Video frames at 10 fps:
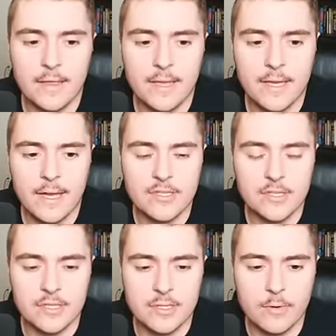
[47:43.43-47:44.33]
think I
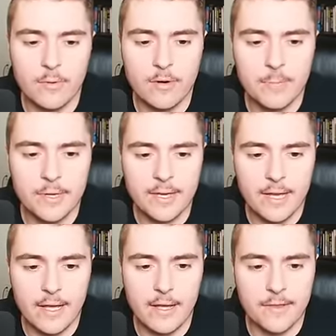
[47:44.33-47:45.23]
should score, but
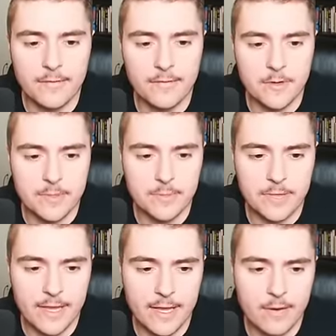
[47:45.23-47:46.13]
not on the first
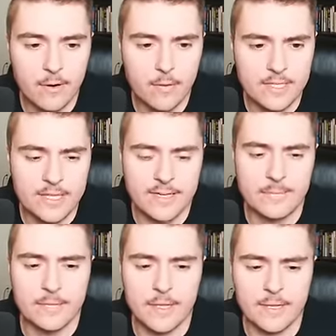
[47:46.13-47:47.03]
play or
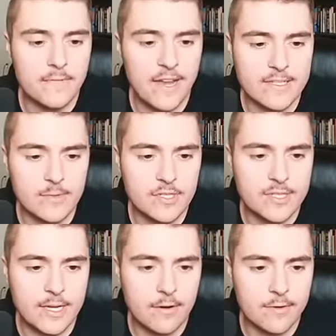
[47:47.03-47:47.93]
second play. In fact, we should
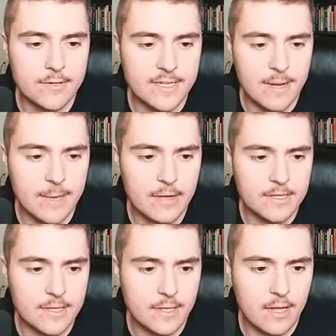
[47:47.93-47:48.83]
take all their
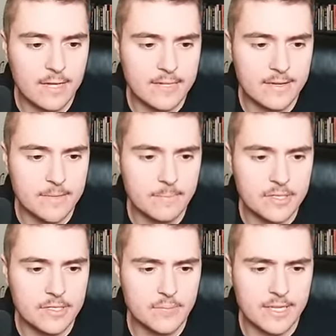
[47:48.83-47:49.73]
timeouts and the clock down as
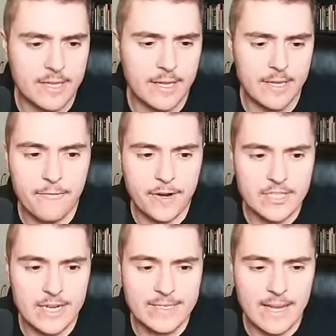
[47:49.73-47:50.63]
much as we can.
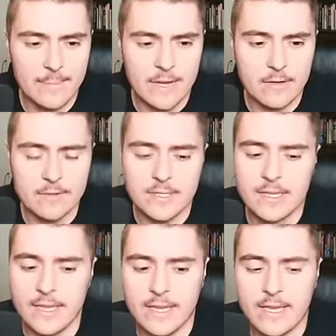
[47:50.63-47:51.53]
Fresh out of
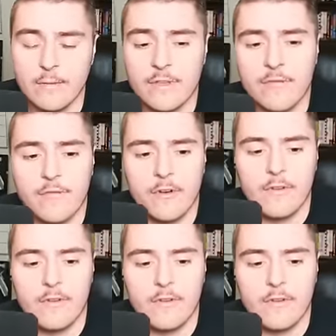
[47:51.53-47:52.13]
timeouts, and we fall